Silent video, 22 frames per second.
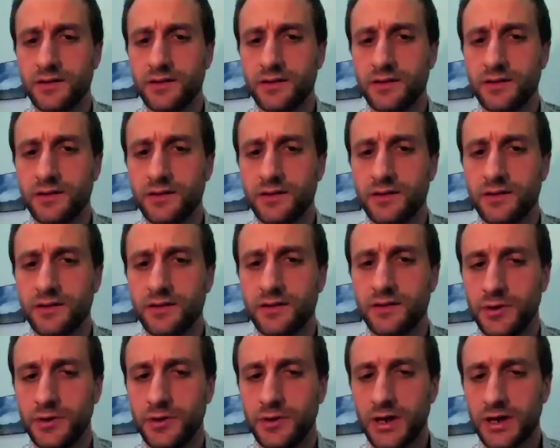And so
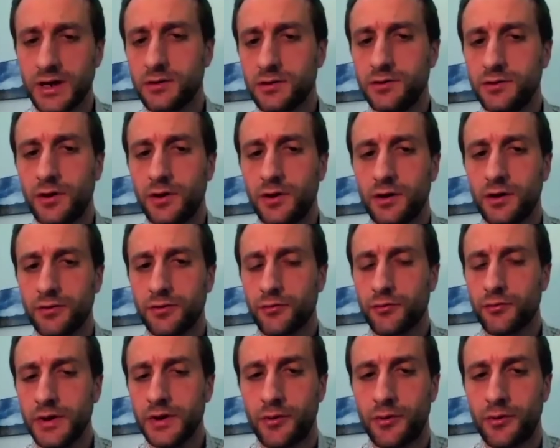you all
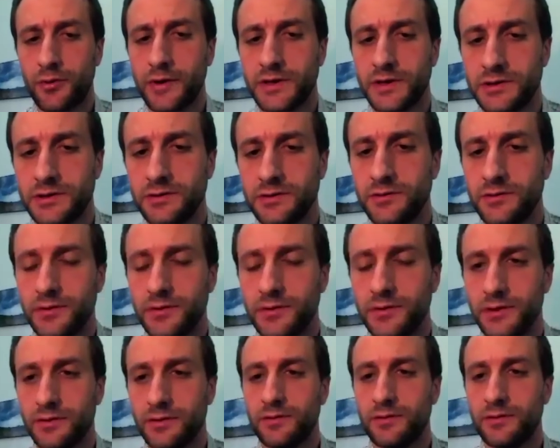three point
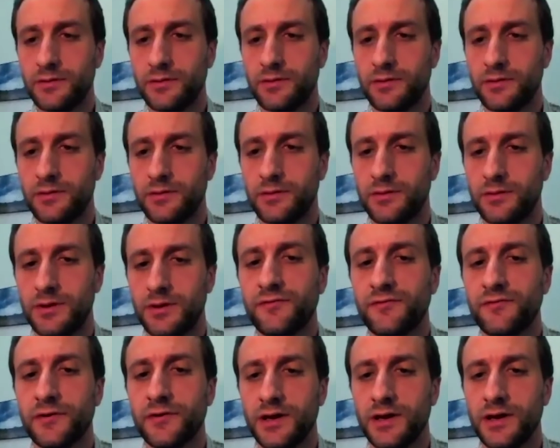to,
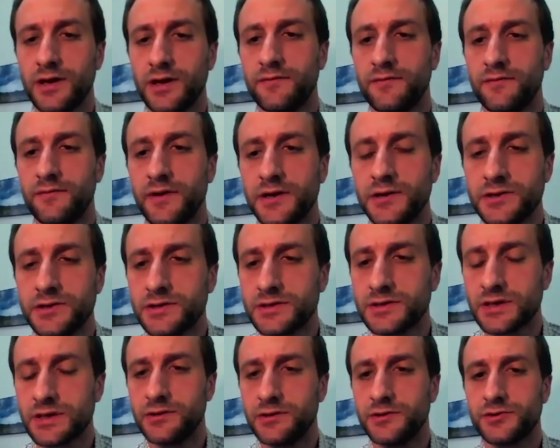different
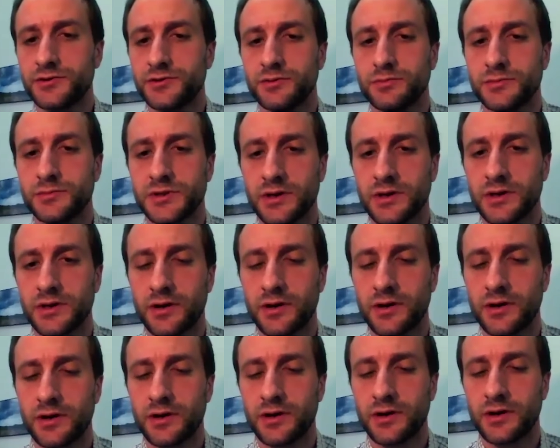innovations that newsrooms
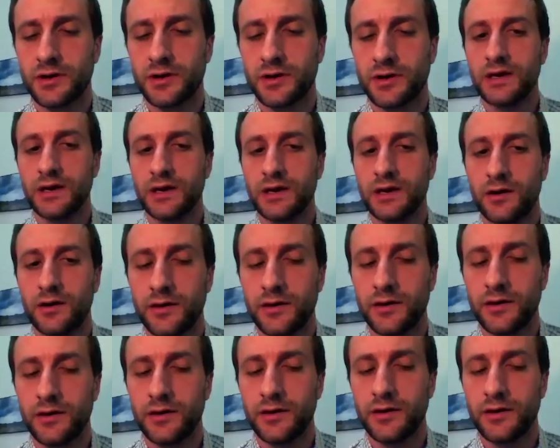are taking on.